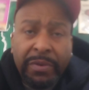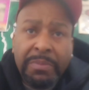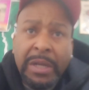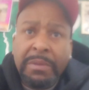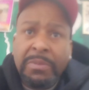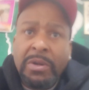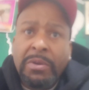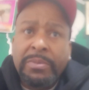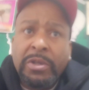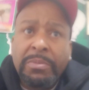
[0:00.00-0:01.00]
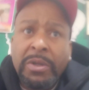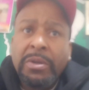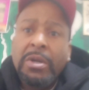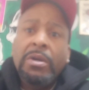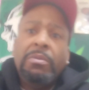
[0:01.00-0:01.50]
if he beat him, you know what I'm talking
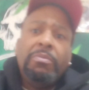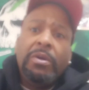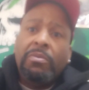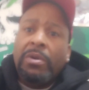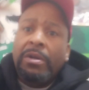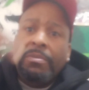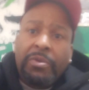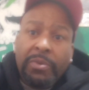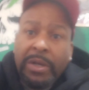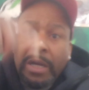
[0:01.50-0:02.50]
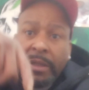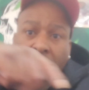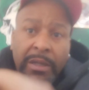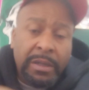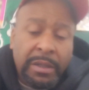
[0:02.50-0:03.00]
about? But one of them three got
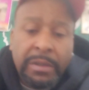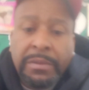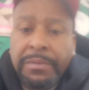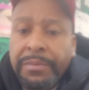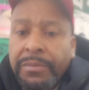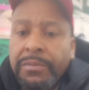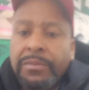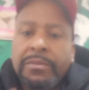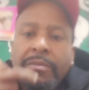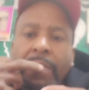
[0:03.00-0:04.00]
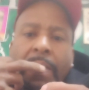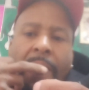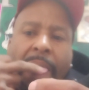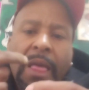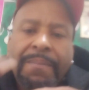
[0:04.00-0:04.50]
the, uh,
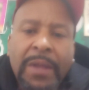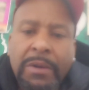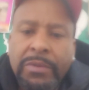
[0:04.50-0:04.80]
I